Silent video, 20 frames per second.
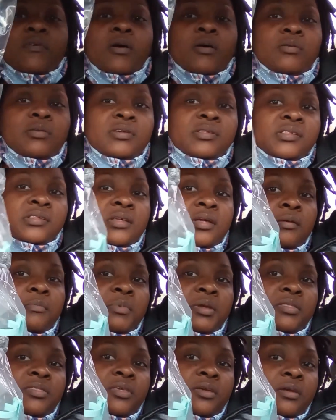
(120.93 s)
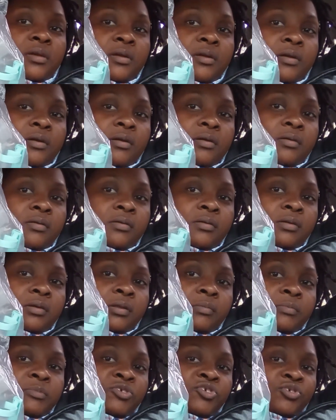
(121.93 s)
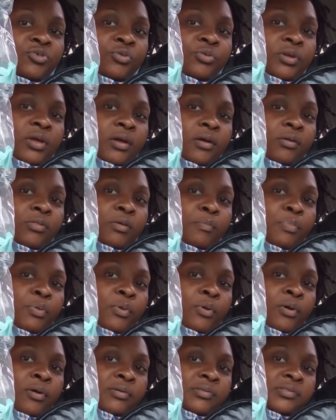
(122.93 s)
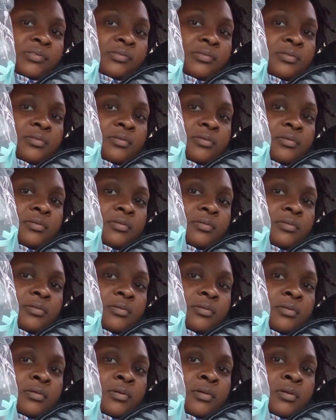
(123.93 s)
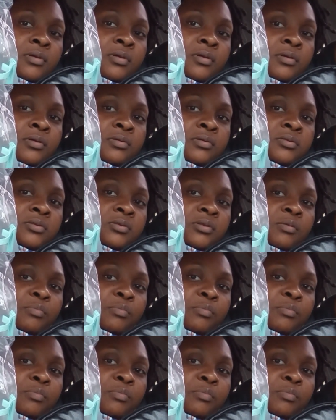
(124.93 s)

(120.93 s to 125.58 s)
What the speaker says: all this come in there. I'm going to show y'all the parts to the